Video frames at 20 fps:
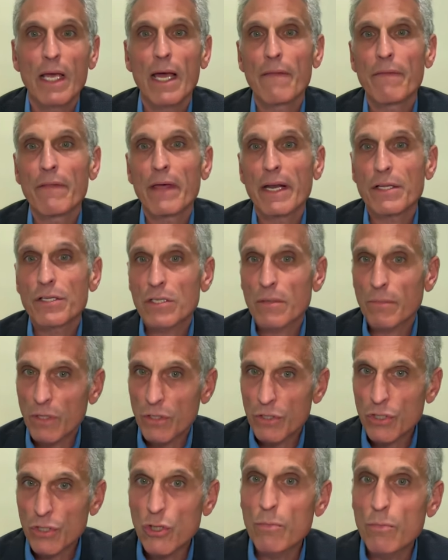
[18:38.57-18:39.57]
And then in some
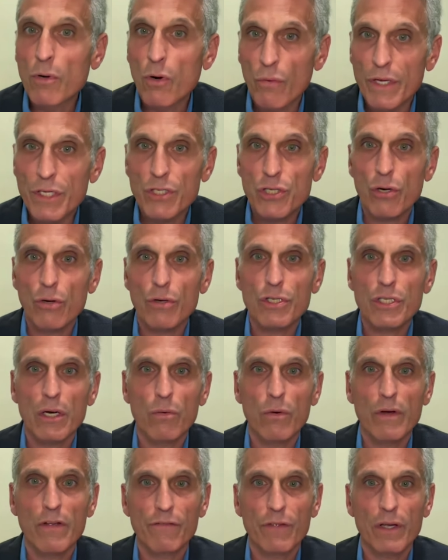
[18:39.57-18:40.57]
consumer research
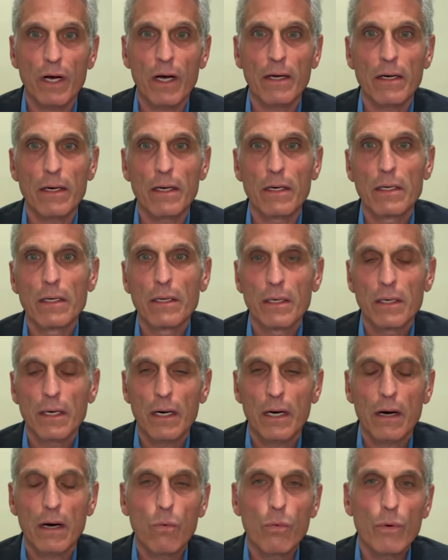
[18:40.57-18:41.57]
that we've done,
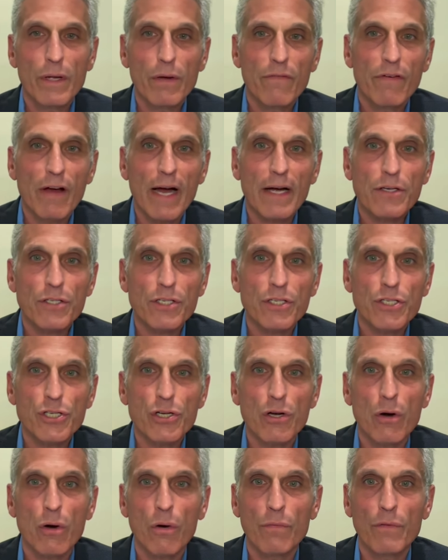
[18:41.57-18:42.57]
uh, we've actually
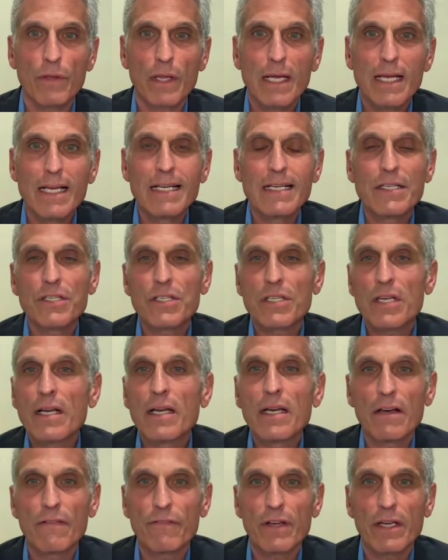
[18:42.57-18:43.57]
shown
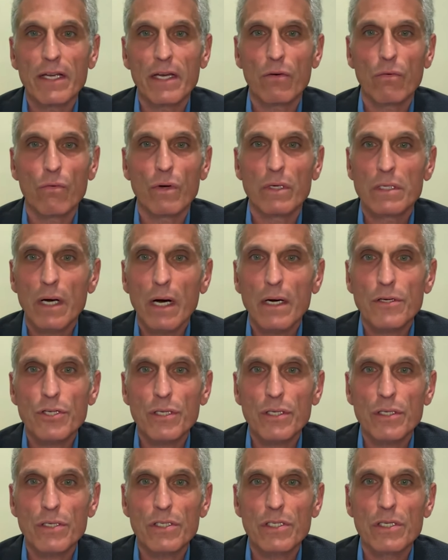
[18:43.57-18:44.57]
significant
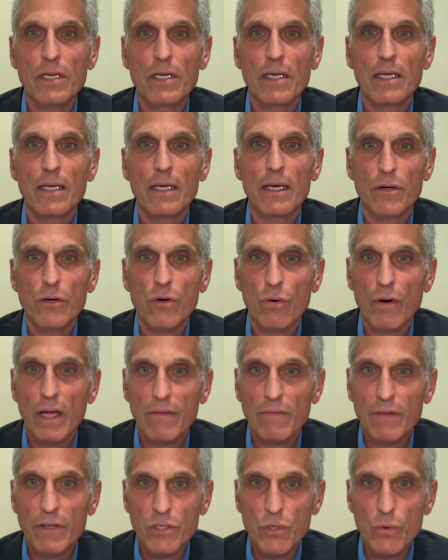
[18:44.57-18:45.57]
reductions in
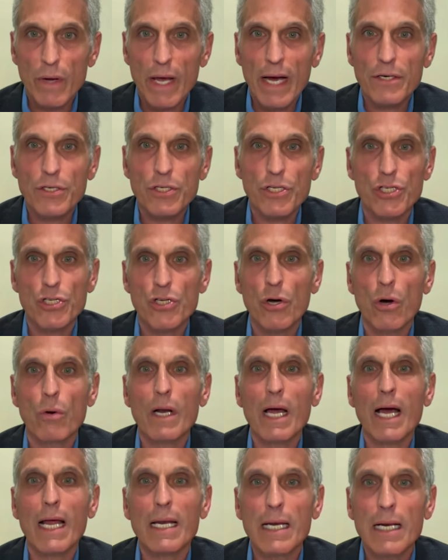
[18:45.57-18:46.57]
cravings. So we actually
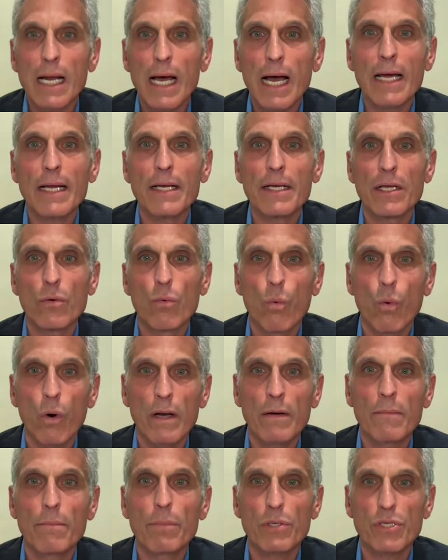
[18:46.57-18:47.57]
showed a
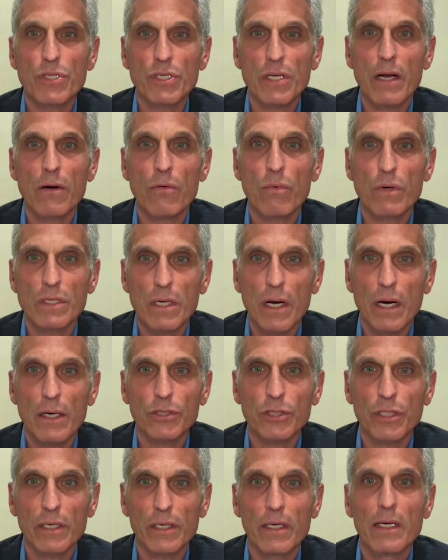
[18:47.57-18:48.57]
91%
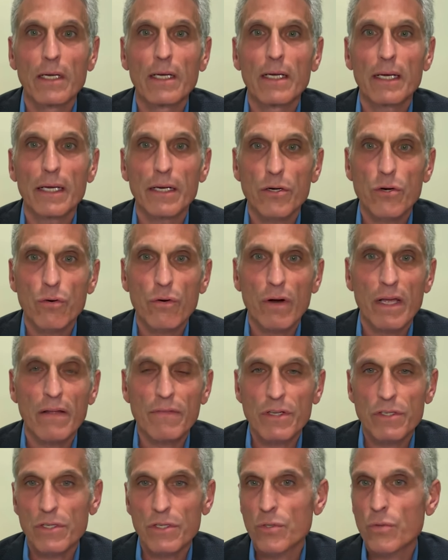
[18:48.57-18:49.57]
reduction in
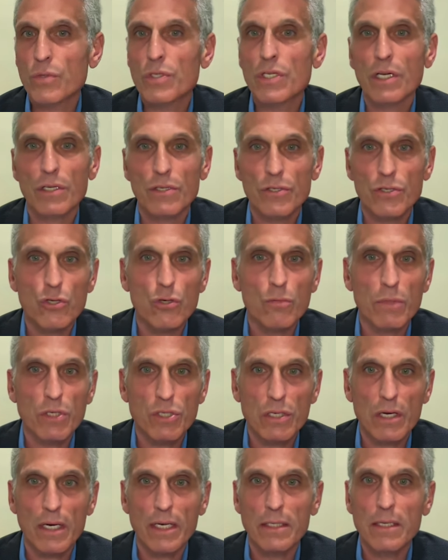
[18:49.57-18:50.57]
cravings. This was a consumer
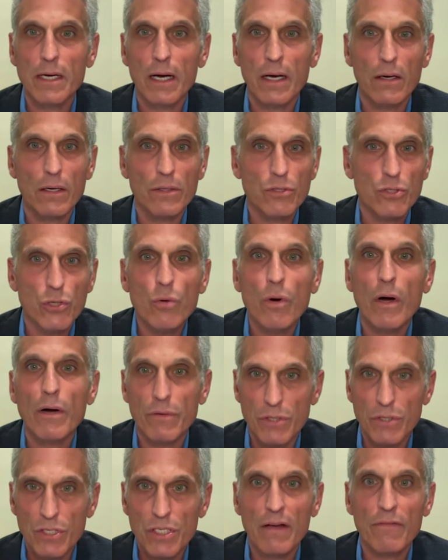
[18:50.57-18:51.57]
study done on
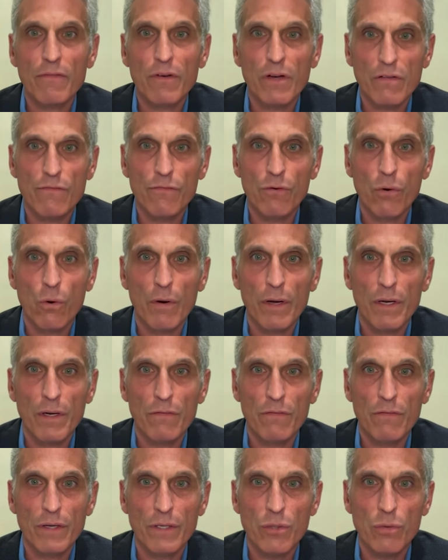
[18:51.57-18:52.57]
274
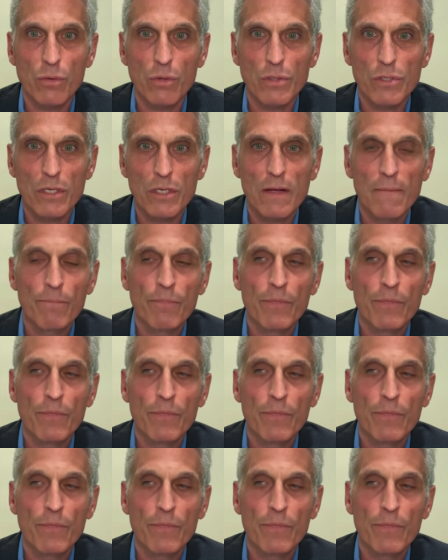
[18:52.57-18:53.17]
individuals.